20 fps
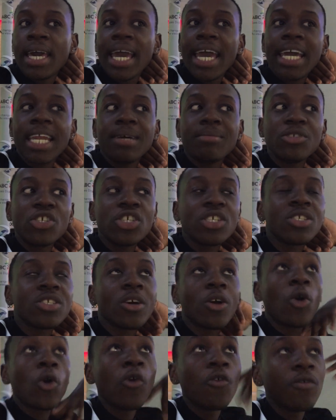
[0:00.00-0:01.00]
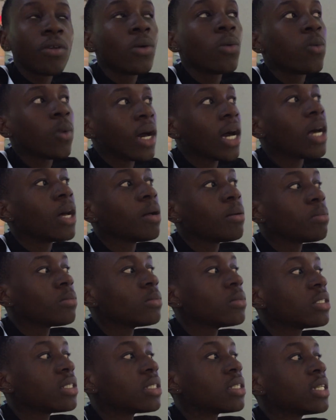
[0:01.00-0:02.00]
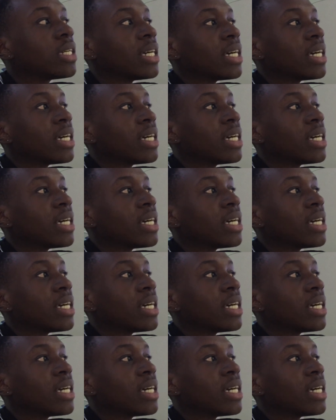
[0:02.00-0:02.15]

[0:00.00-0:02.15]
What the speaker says: and I'm just overwhelmed